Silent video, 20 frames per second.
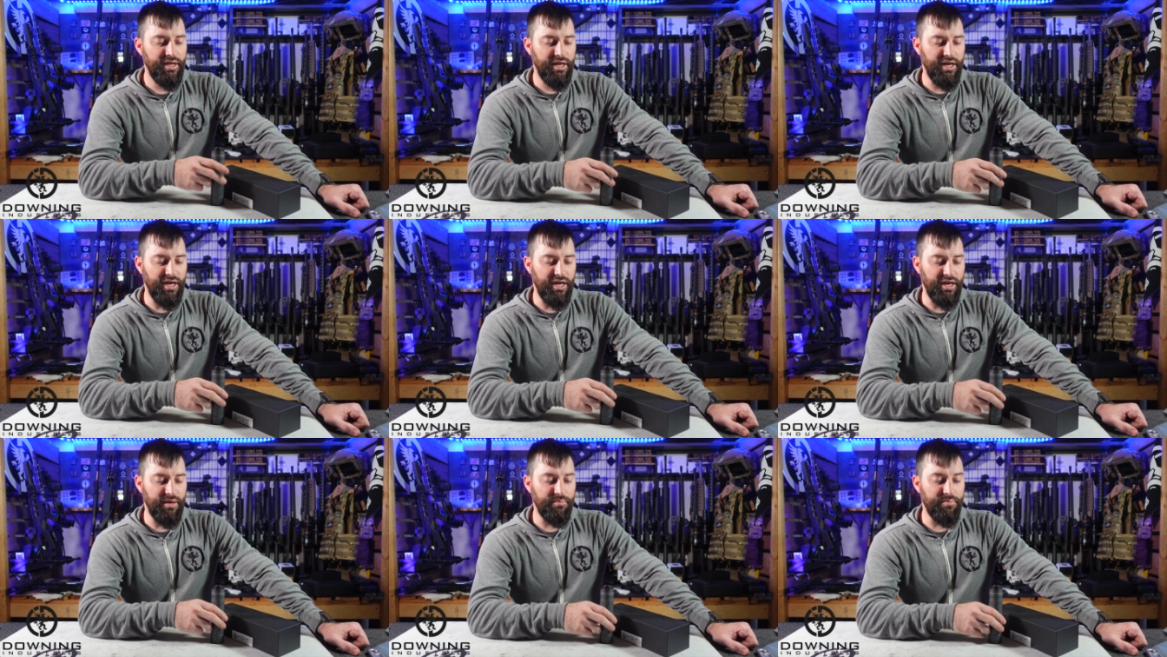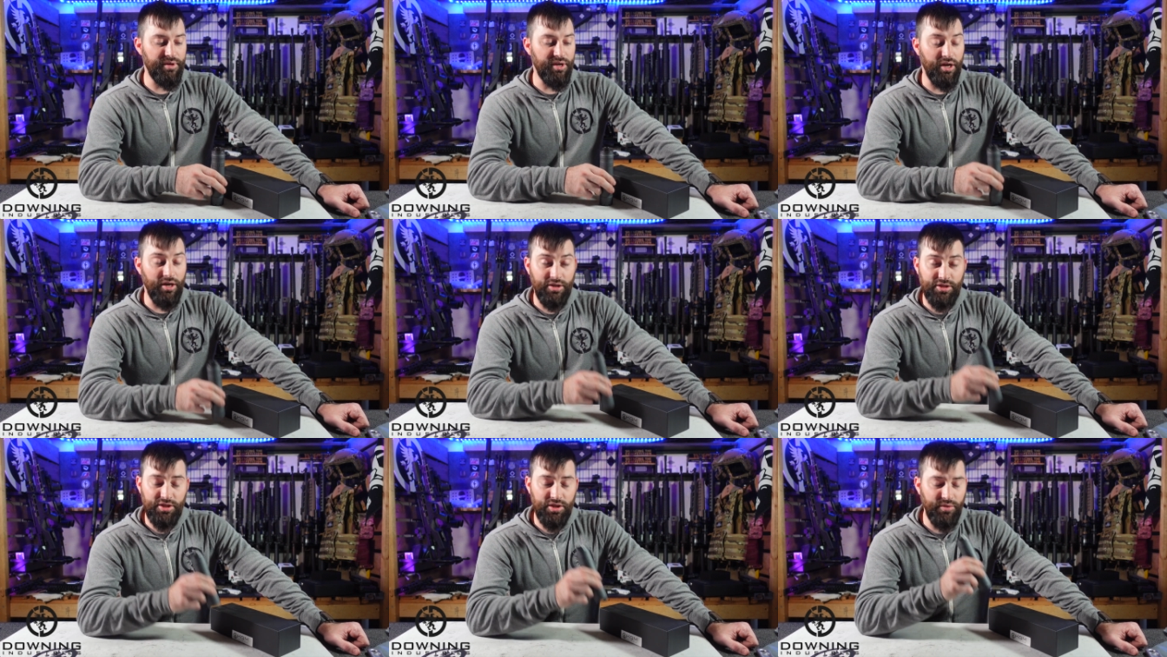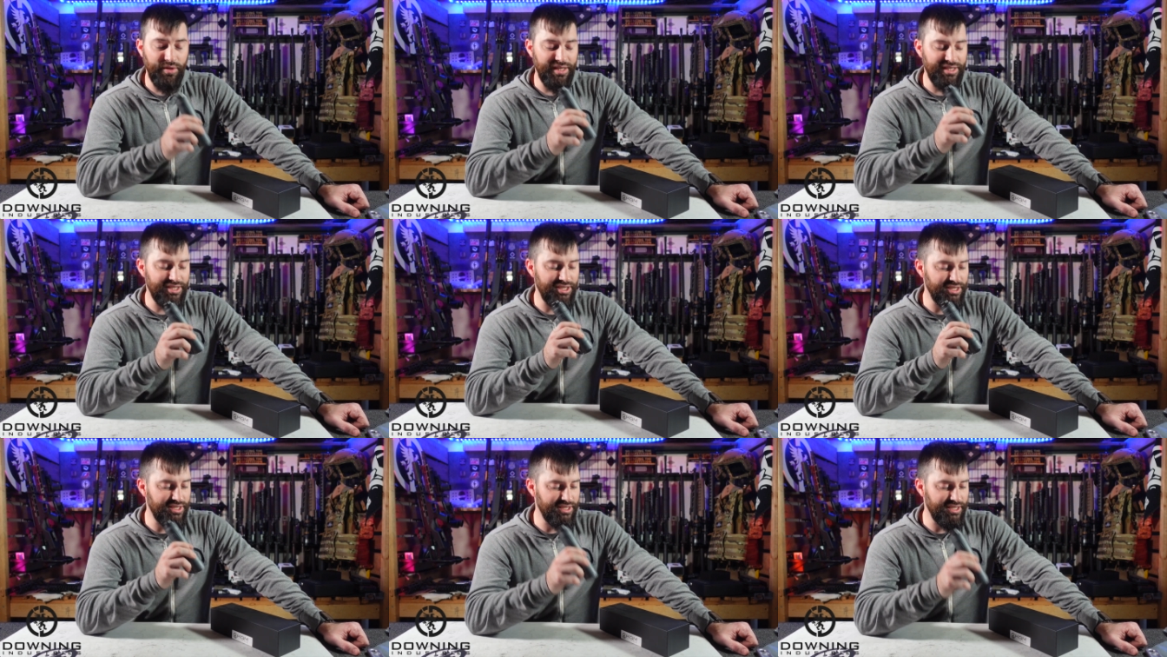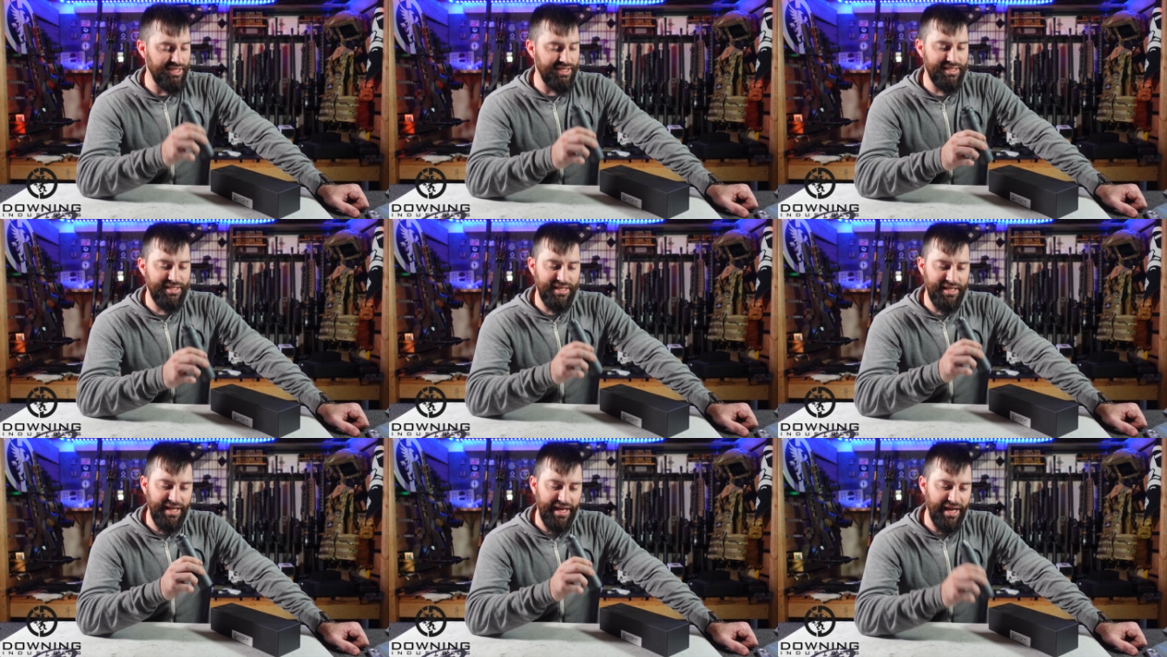Um, but also, it just
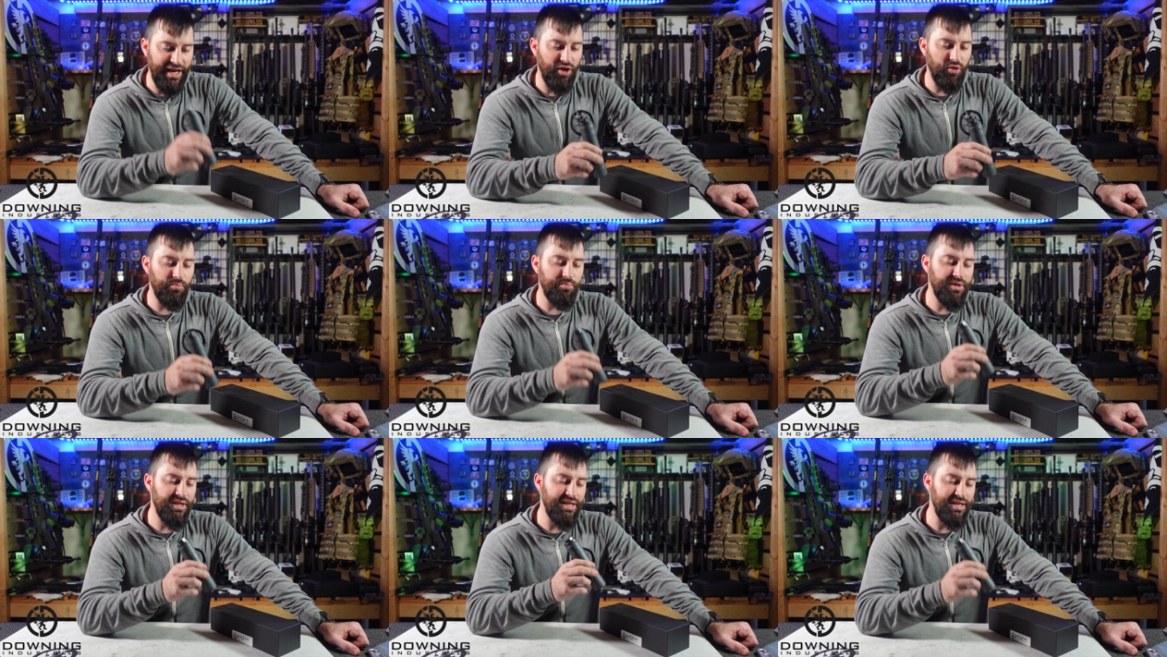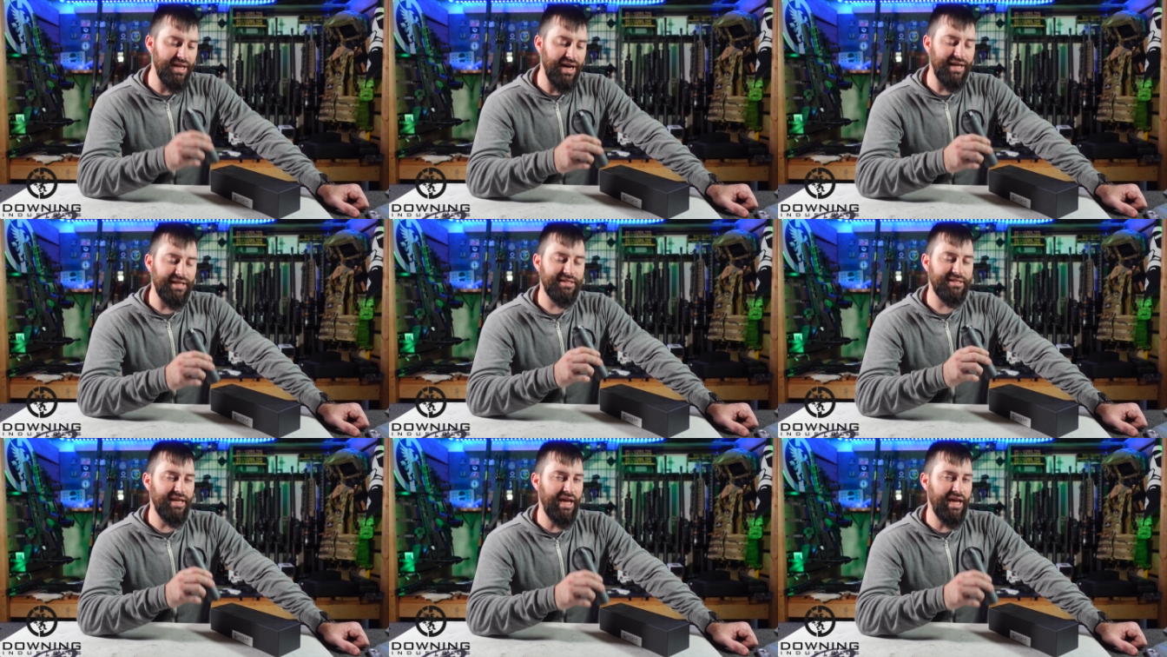it's going to help me not